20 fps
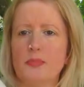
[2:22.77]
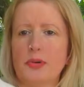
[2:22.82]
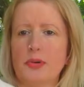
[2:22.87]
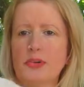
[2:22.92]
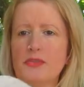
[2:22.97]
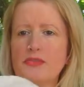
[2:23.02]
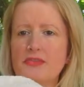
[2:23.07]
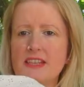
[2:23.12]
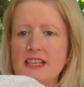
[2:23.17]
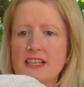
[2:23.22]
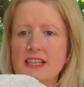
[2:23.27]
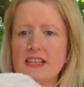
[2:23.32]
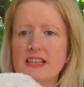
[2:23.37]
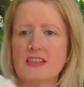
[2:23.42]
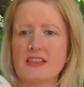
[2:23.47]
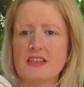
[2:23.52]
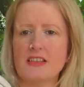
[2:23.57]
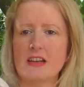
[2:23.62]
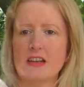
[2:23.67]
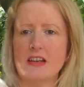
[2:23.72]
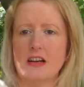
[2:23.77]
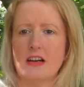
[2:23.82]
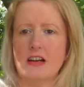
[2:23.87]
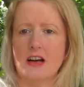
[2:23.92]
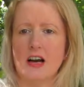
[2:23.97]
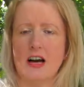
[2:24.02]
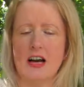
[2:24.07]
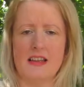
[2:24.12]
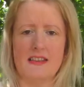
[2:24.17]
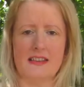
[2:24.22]
poofiness
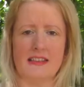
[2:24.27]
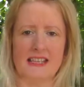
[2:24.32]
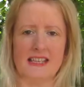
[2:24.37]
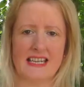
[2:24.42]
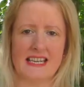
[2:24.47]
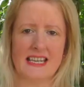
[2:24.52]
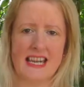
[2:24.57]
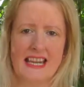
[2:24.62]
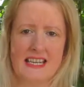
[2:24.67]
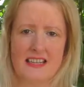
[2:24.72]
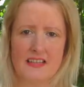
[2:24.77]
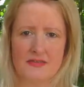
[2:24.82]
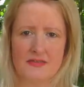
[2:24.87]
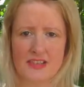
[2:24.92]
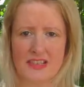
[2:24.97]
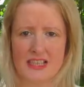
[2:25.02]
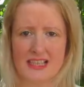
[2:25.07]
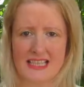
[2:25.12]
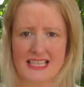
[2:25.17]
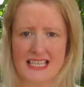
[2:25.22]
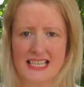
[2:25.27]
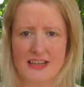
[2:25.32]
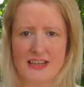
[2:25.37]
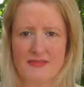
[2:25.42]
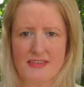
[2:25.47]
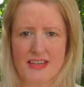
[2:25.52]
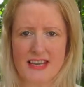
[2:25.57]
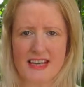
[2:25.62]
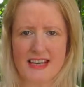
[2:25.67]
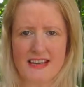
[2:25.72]
on the end of the
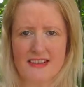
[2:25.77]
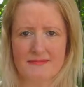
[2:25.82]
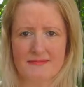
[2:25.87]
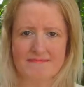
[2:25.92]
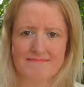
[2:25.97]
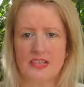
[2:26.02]
sleeve there.